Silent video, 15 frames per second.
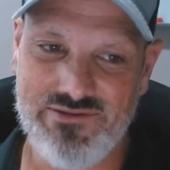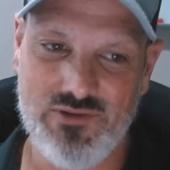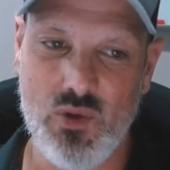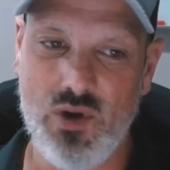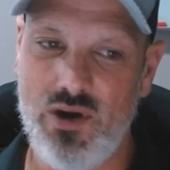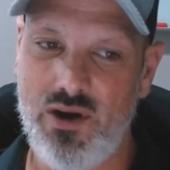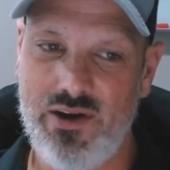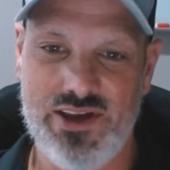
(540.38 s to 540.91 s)

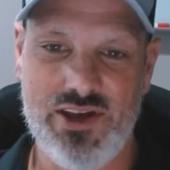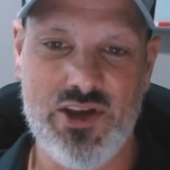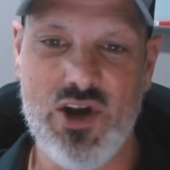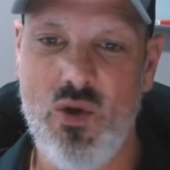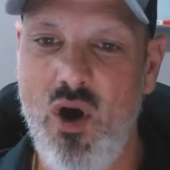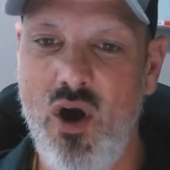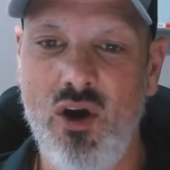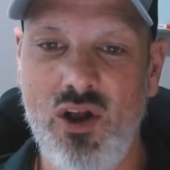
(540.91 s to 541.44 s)
for,
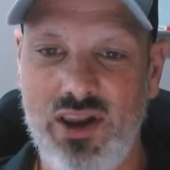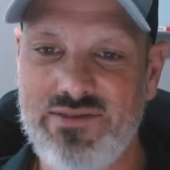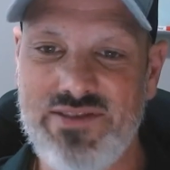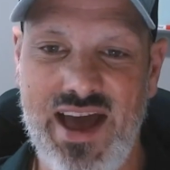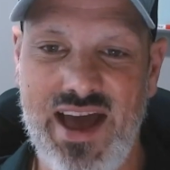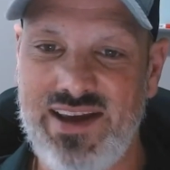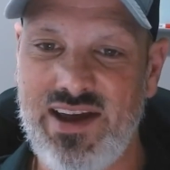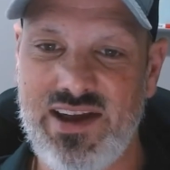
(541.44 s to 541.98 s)
all of
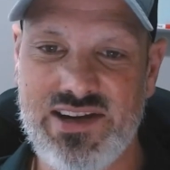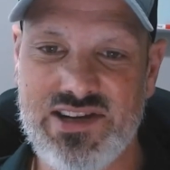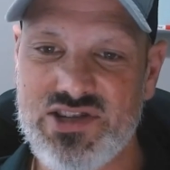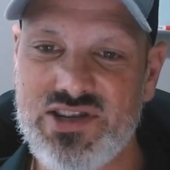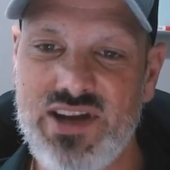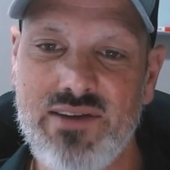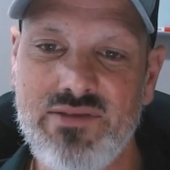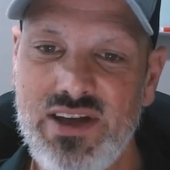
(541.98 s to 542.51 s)
that kind of
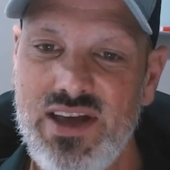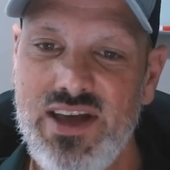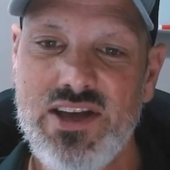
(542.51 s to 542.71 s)
stuff.